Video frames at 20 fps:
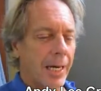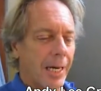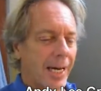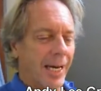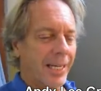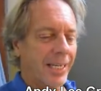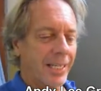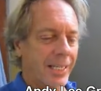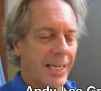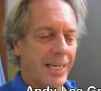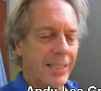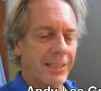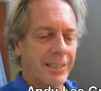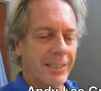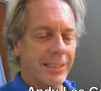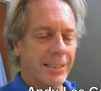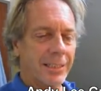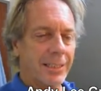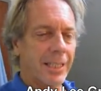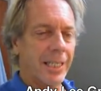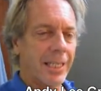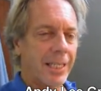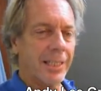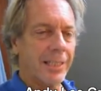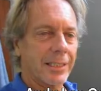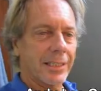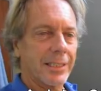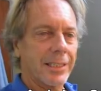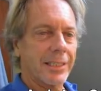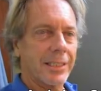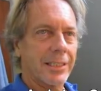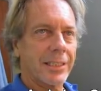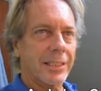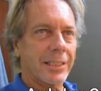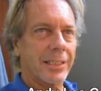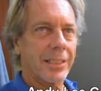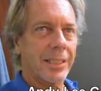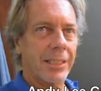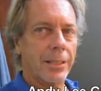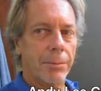I can honestly say in
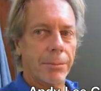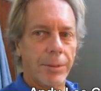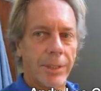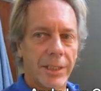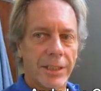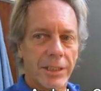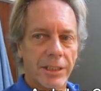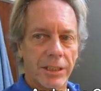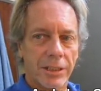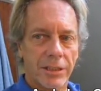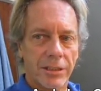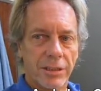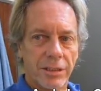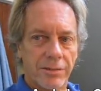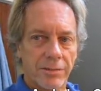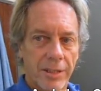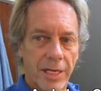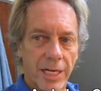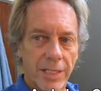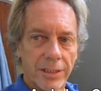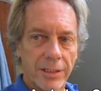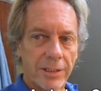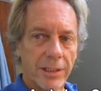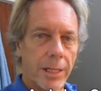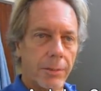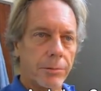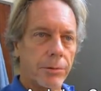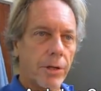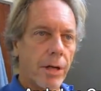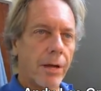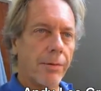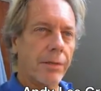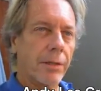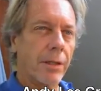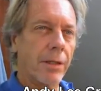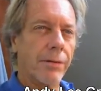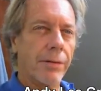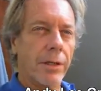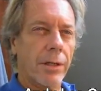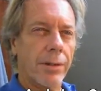16 plus years of non-stop
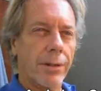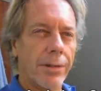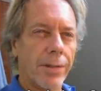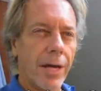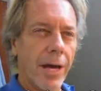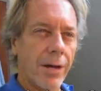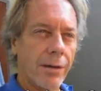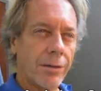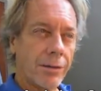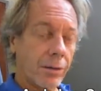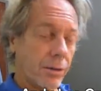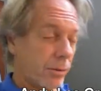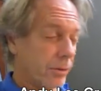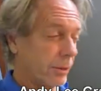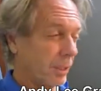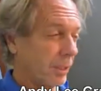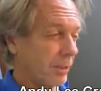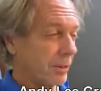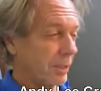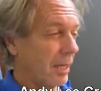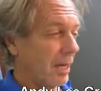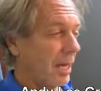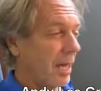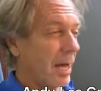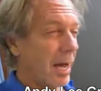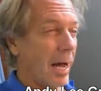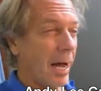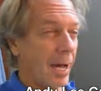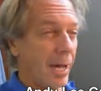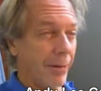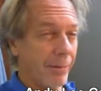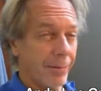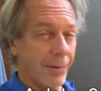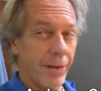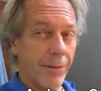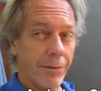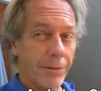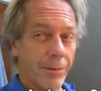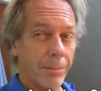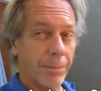traveling, living in 1,000 hotels, I have
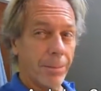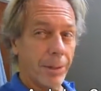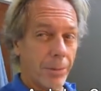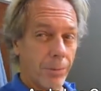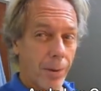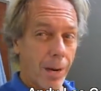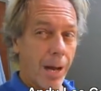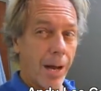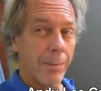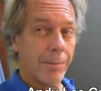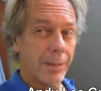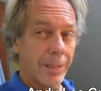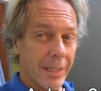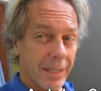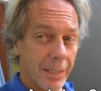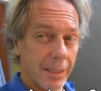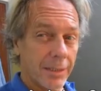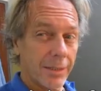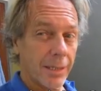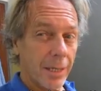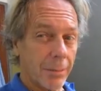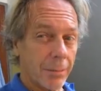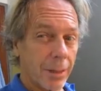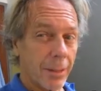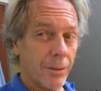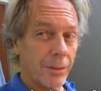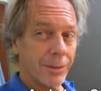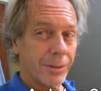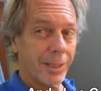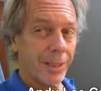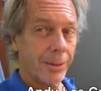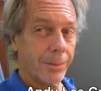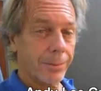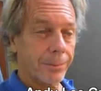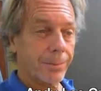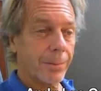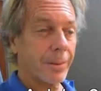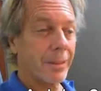never been robbed inside my hotel.